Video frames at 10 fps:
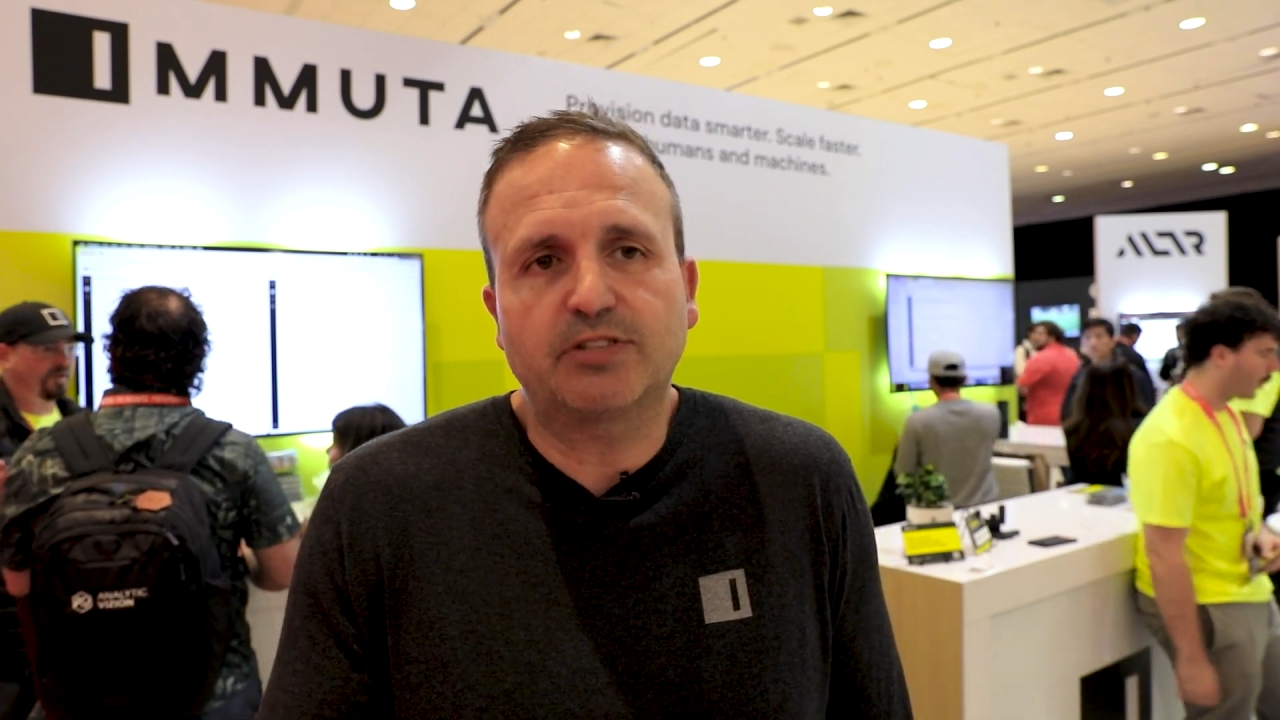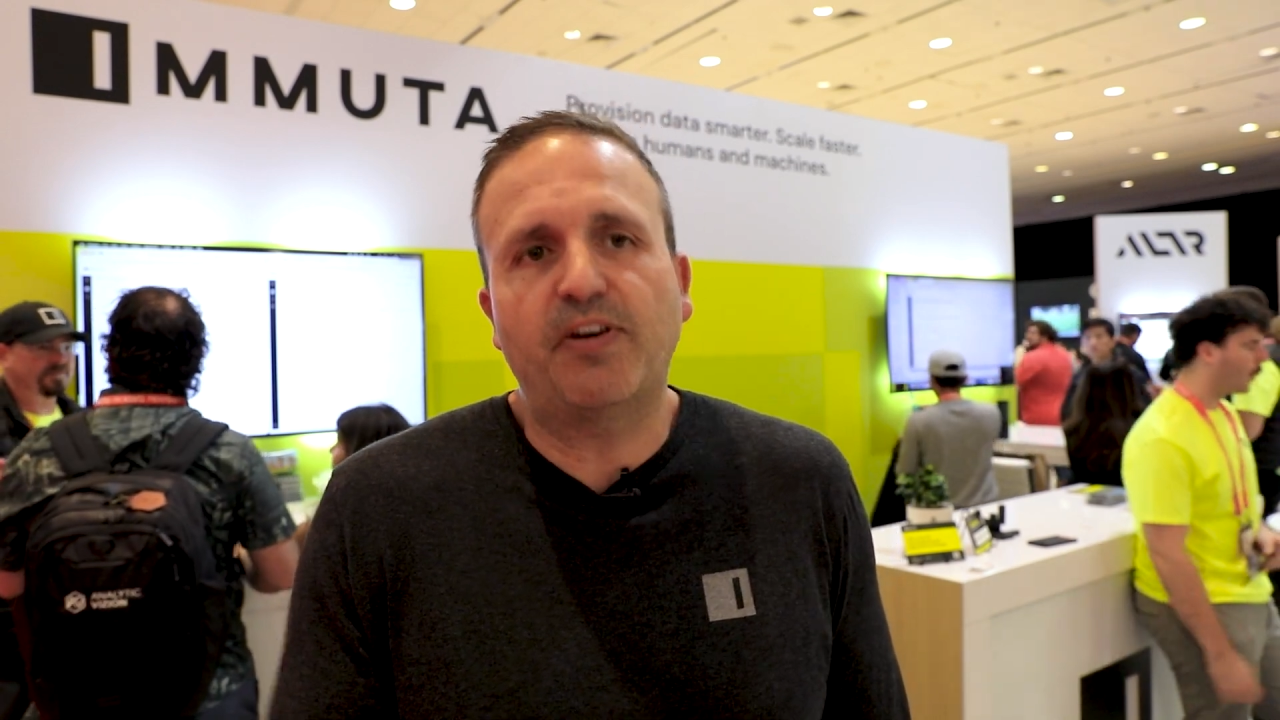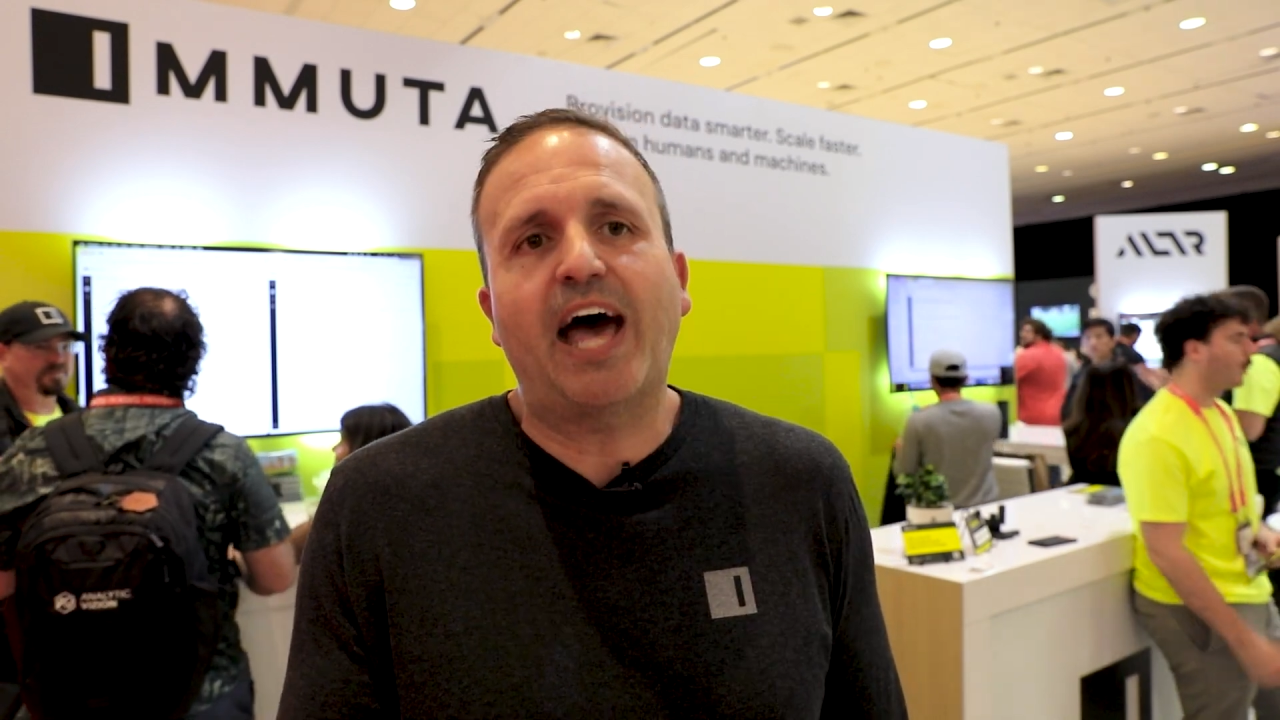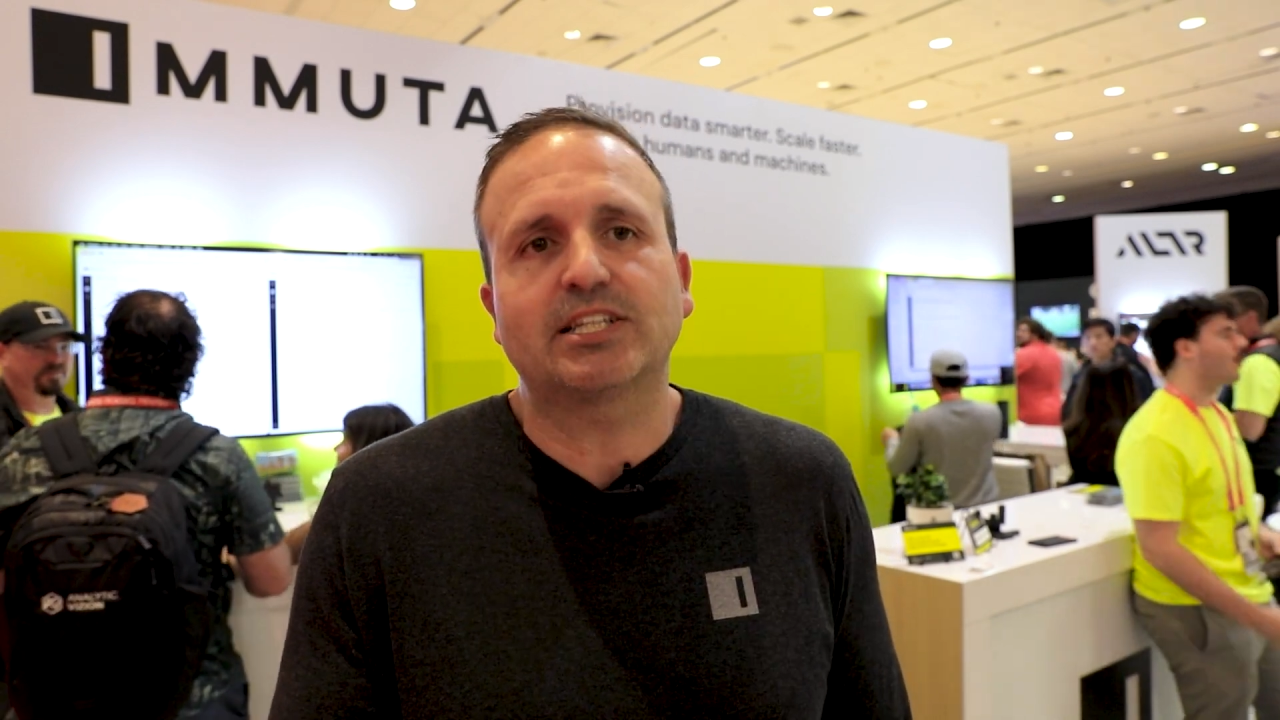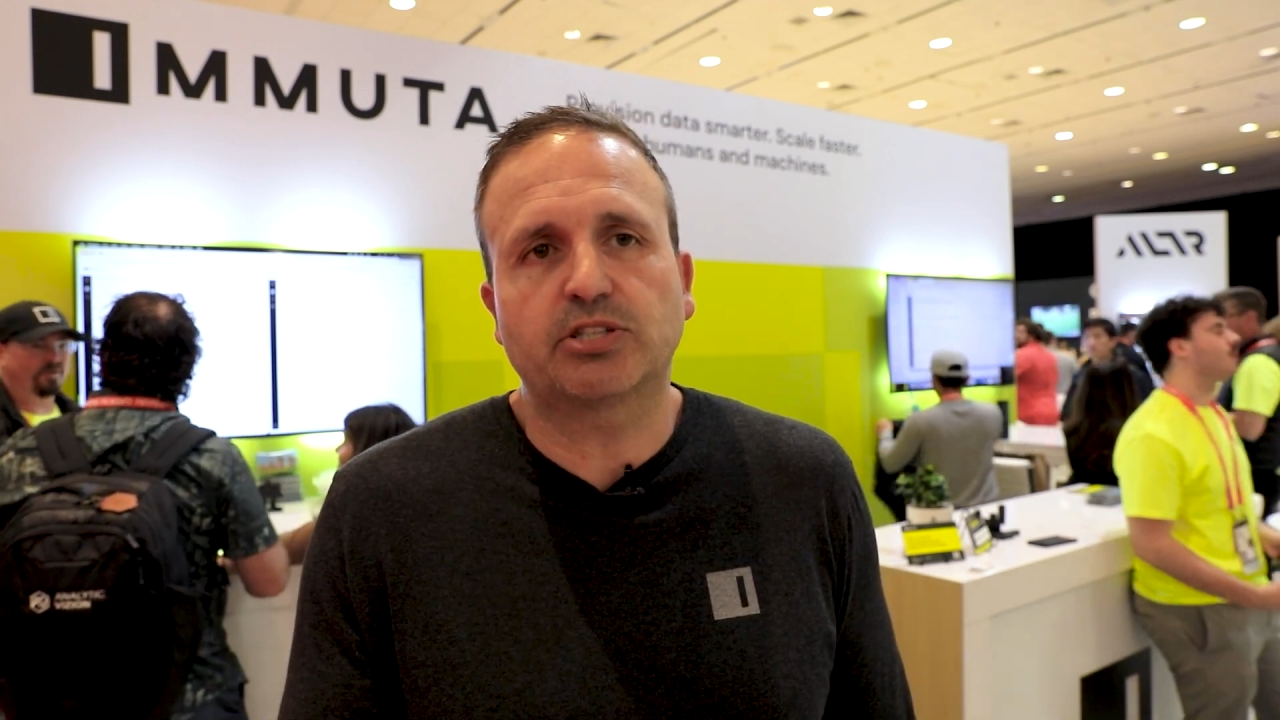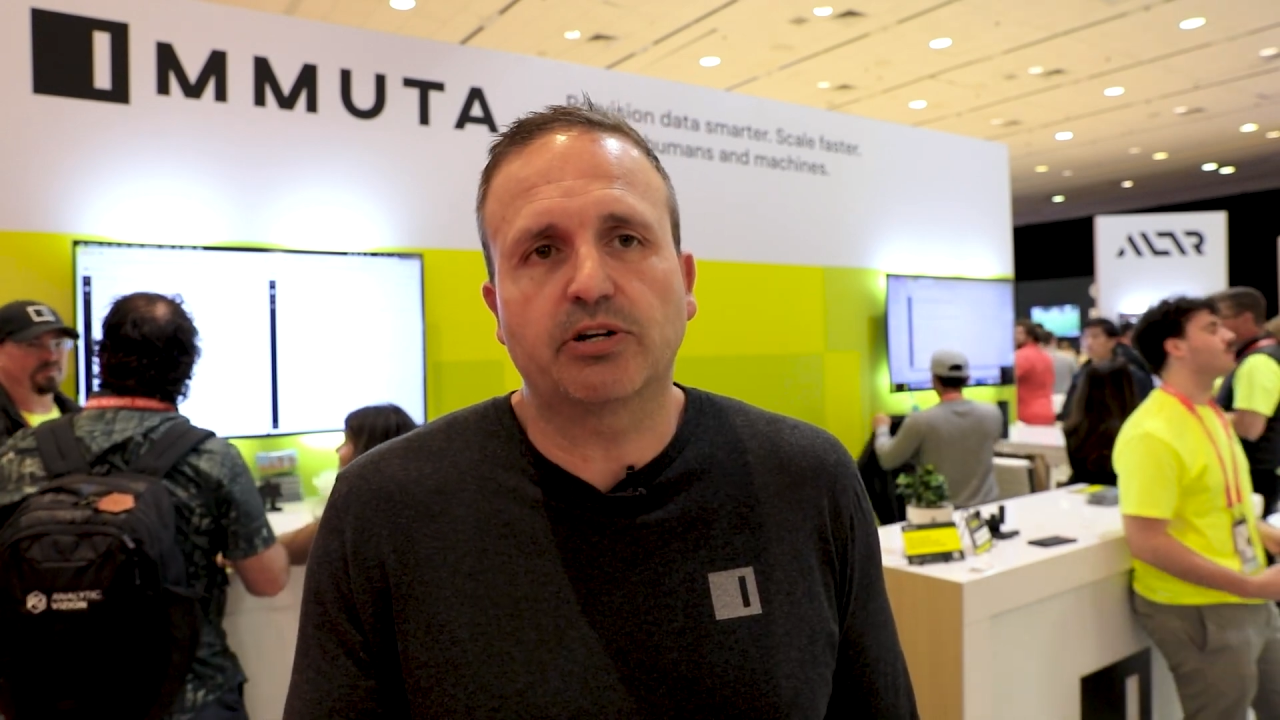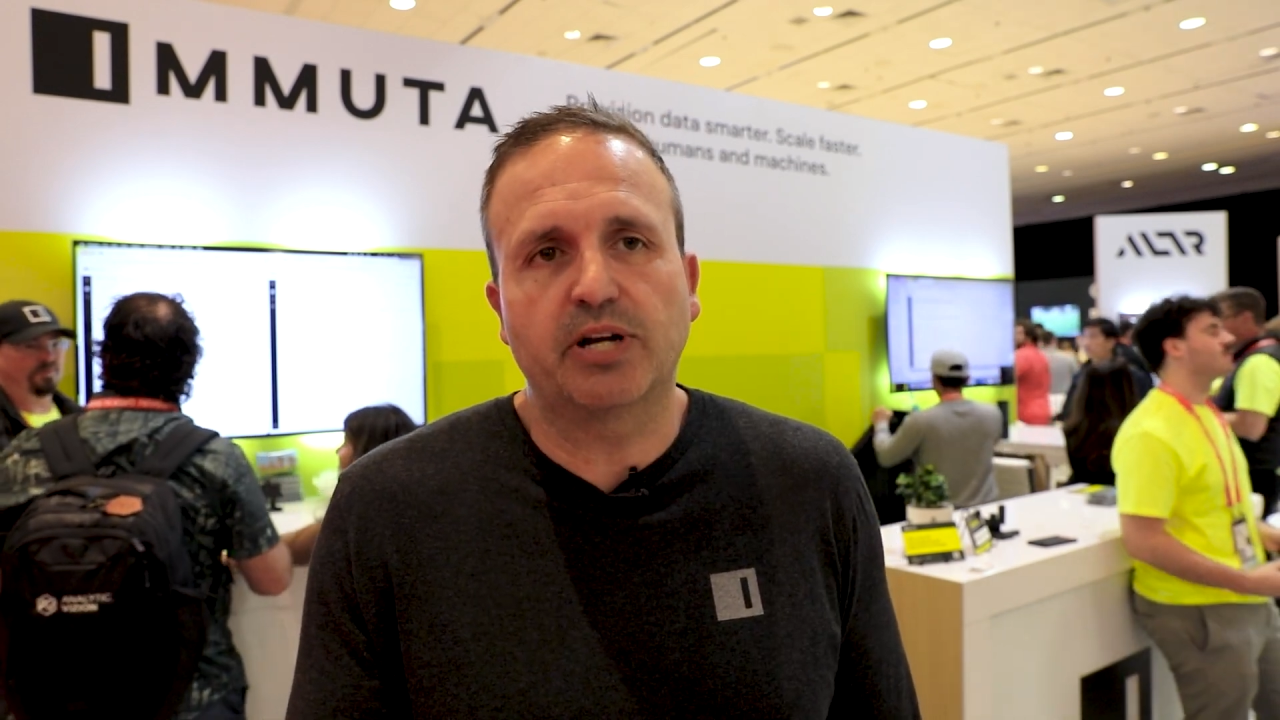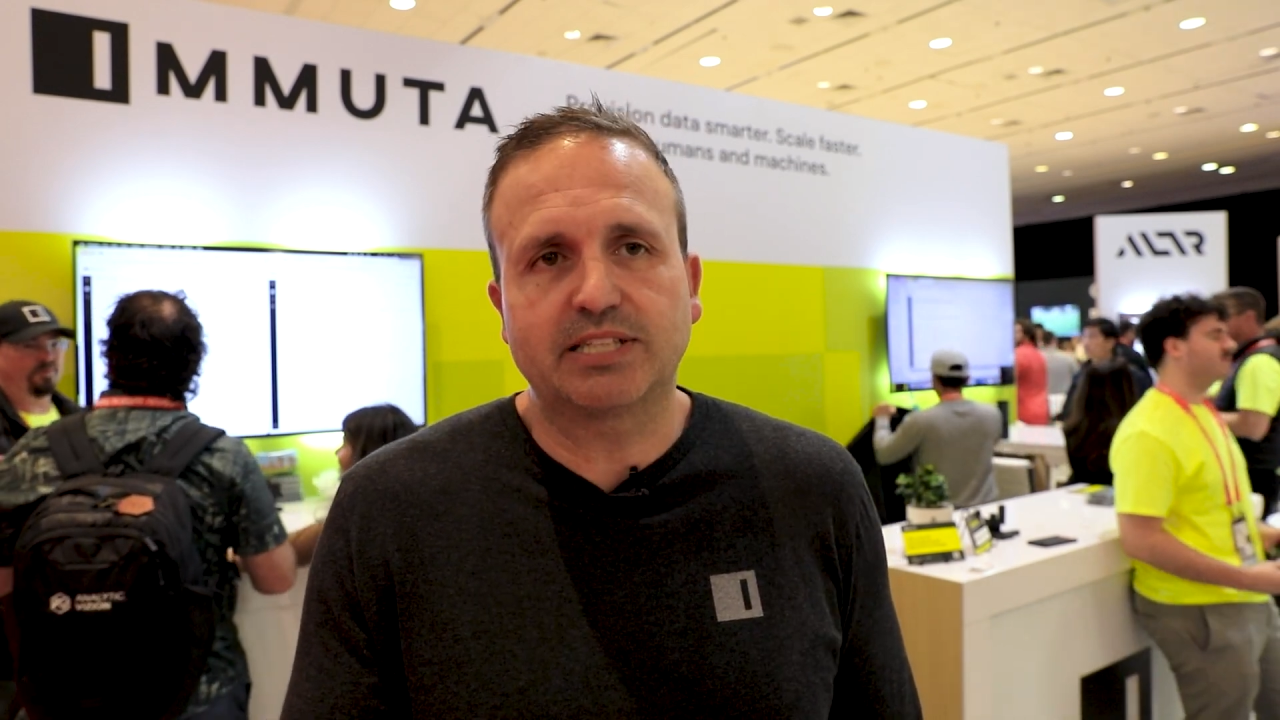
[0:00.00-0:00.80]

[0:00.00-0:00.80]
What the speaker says: faster and